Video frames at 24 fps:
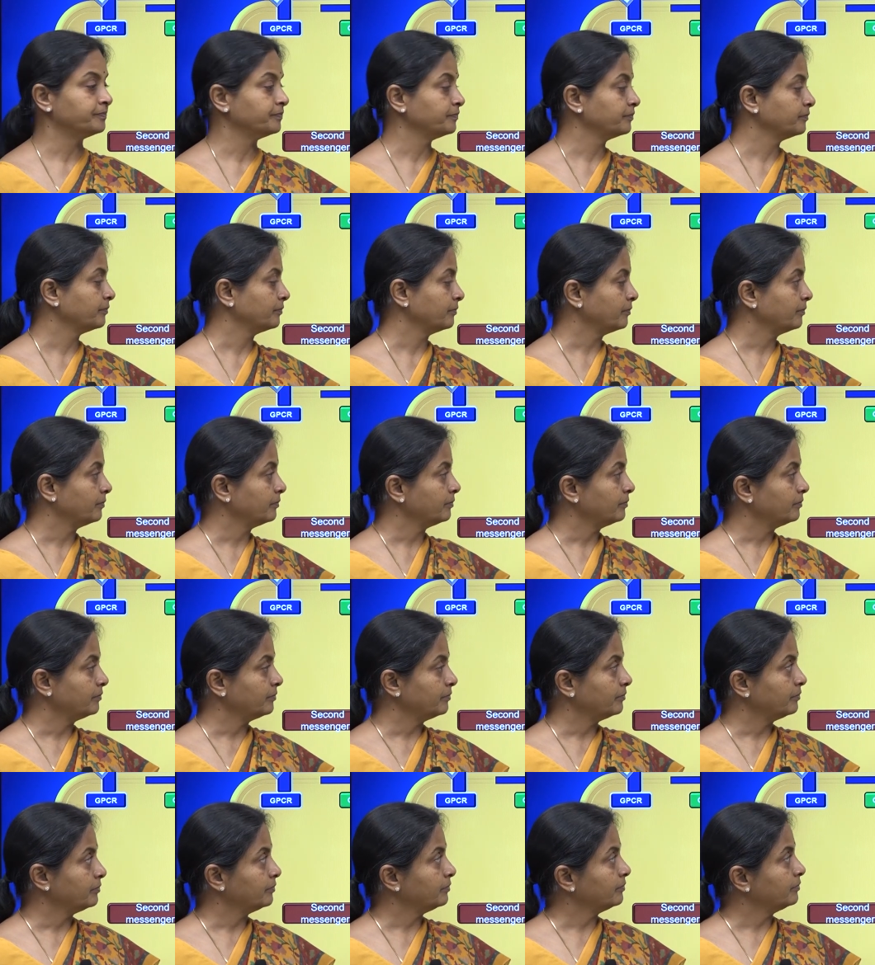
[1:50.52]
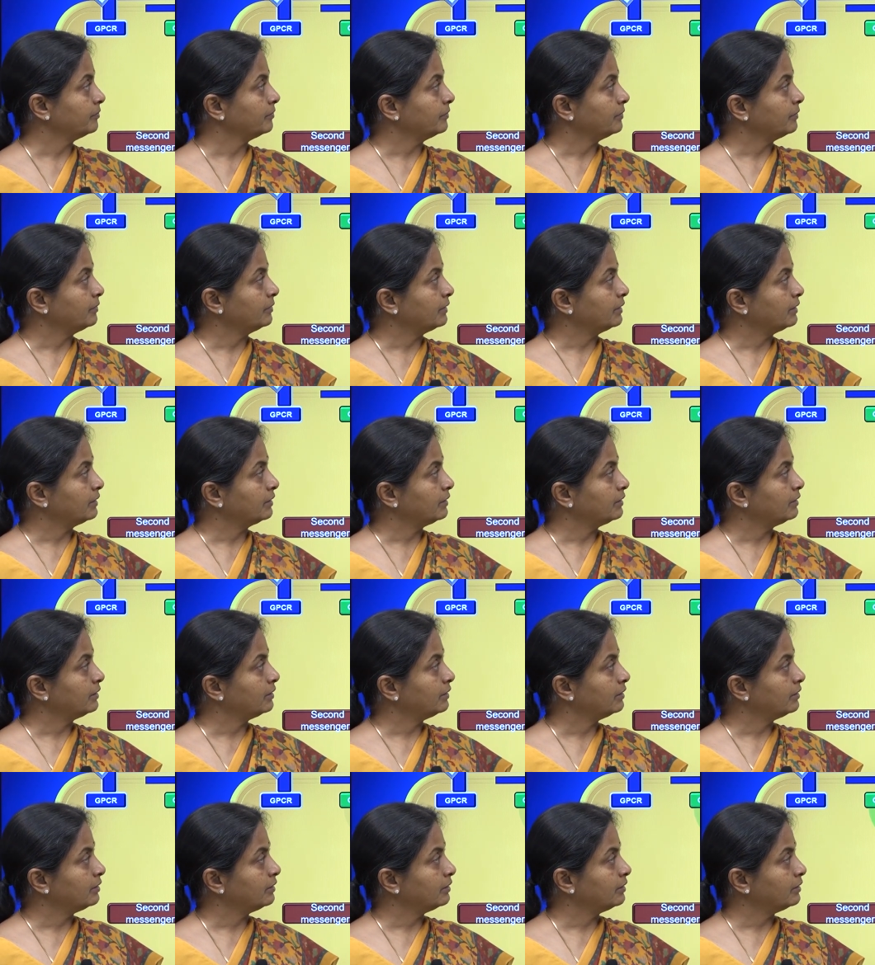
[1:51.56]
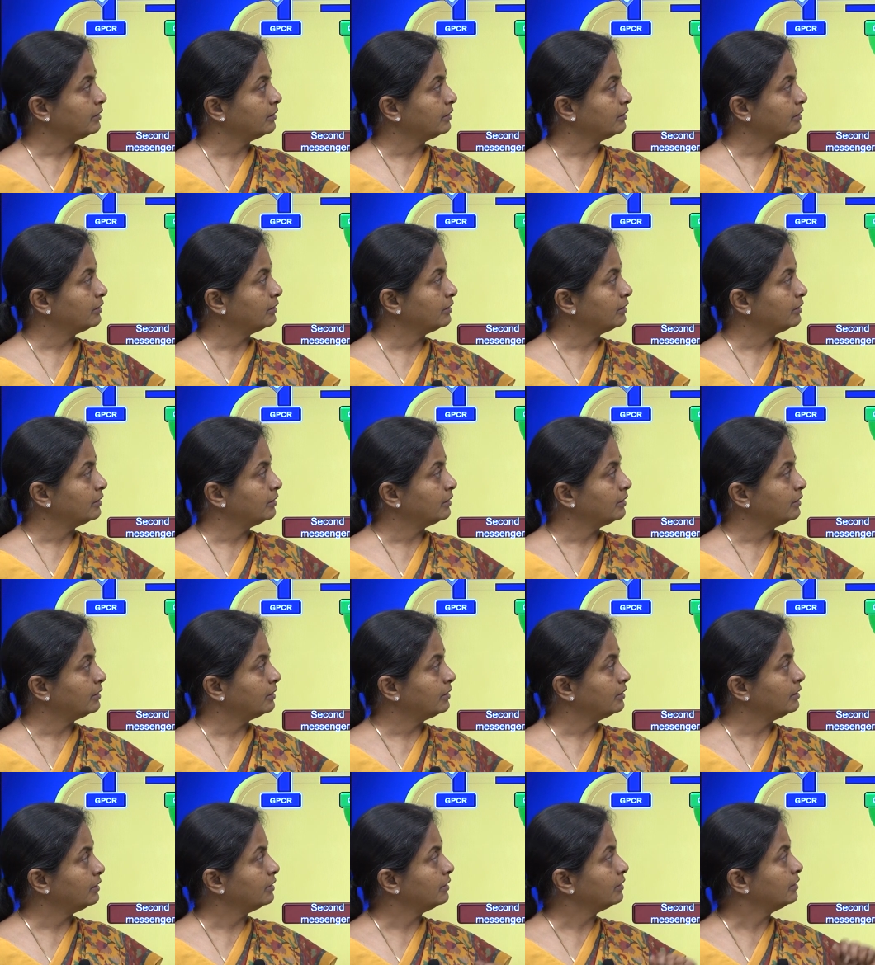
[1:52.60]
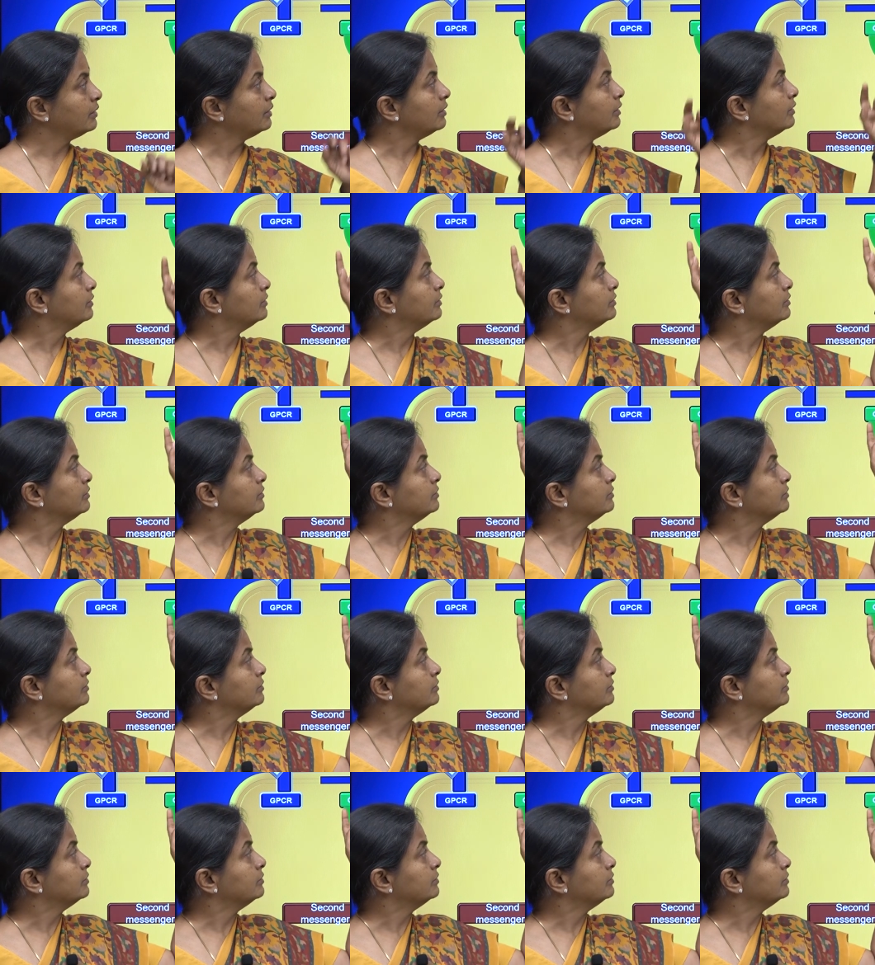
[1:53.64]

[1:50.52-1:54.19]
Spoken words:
Nobody speaks.